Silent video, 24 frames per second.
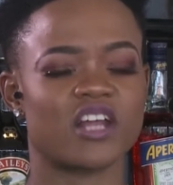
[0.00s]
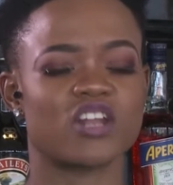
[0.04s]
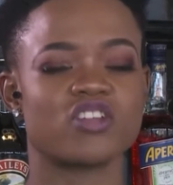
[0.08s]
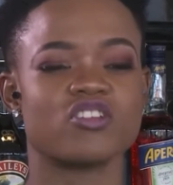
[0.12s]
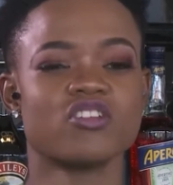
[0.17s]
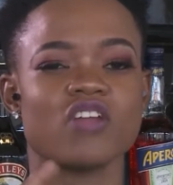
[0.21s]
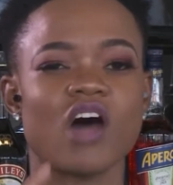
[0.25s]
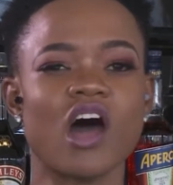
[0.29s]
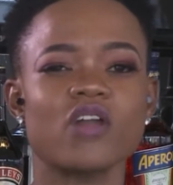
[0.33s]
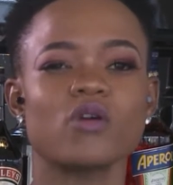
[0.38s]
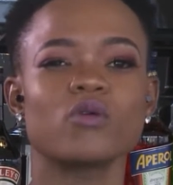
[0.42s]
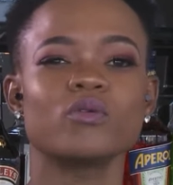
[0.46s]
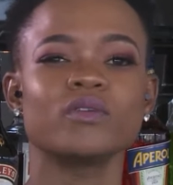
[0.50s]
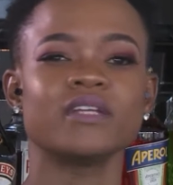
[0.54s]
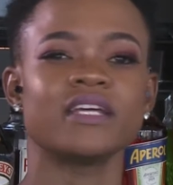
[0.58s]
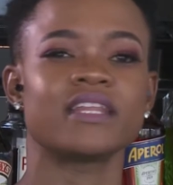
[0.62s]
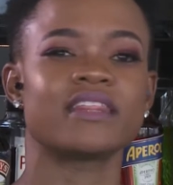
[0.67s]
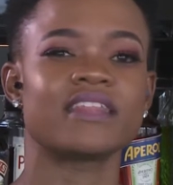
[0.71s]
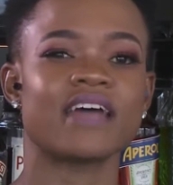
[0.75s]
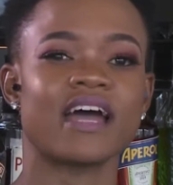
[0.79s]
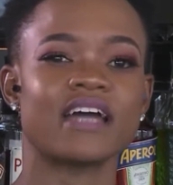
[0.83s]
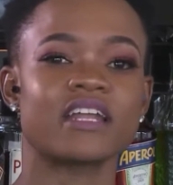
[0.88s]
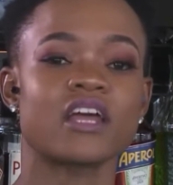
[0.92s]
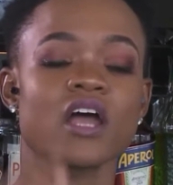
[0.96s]
Not only
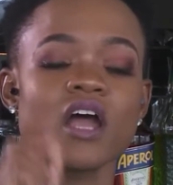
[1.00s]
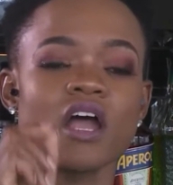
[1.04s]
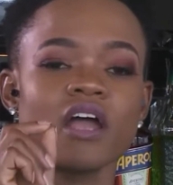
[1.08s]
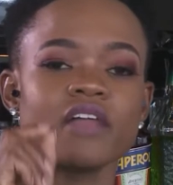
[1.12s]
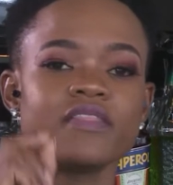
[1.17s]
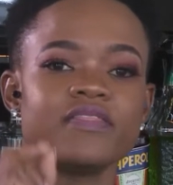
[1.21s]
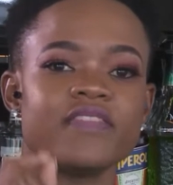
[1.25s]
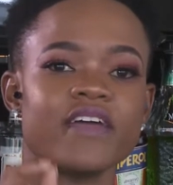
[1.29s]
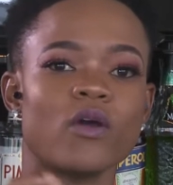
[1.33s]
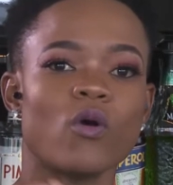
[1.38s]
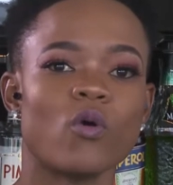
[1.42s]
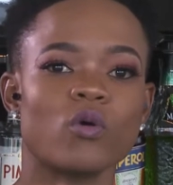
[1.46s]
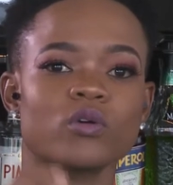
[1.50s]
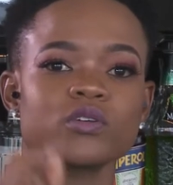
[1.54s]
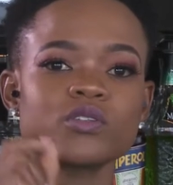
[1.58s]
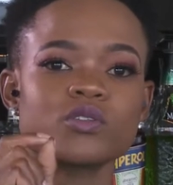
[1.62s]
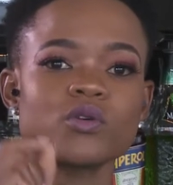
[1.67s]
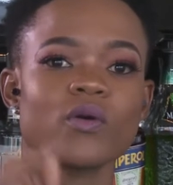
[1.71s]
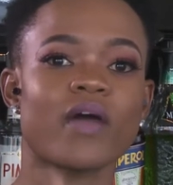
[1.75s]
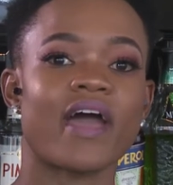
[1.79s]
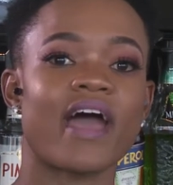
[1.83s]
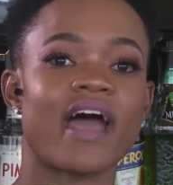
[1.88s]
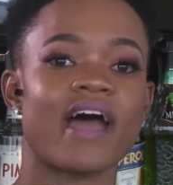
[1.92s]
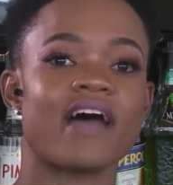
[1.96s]
that, they also
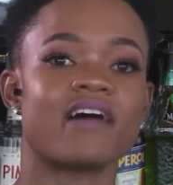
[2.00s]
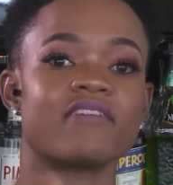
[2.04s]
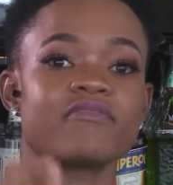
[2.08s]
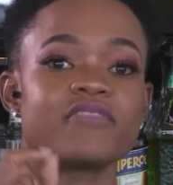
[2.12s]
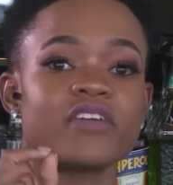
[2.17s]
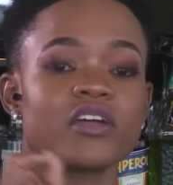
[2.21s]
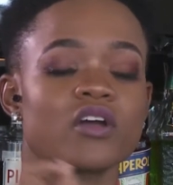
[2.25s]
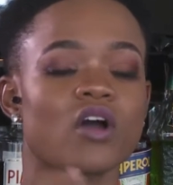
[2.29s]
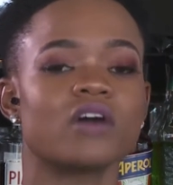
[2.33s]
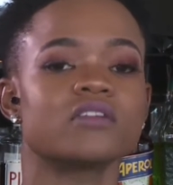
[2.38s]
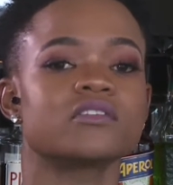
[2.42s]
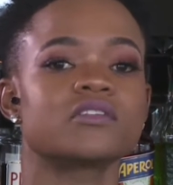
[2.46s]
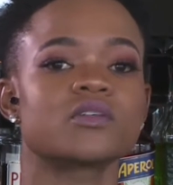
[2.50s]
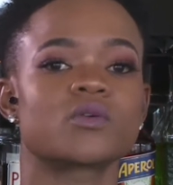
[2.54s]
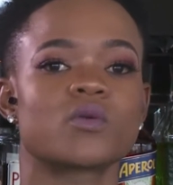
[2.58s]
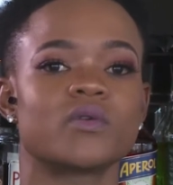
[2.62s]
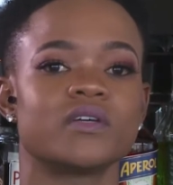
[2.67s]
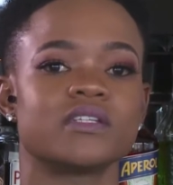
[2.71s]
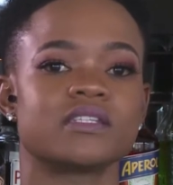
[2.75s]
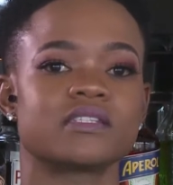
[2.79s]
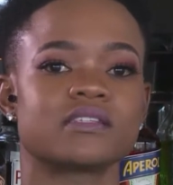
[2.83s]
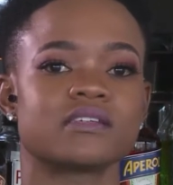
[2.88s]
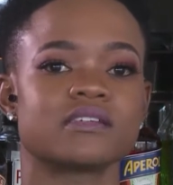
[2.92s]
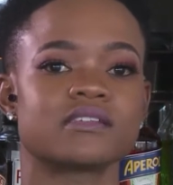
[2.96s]
have their
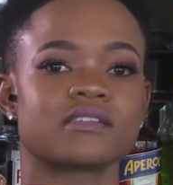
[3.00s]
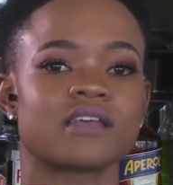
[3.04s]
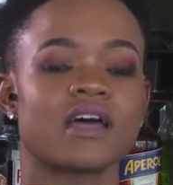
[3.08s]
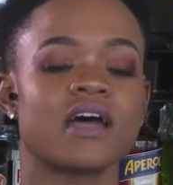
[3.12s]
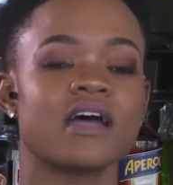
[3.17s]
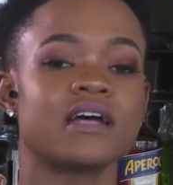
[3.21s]
consequences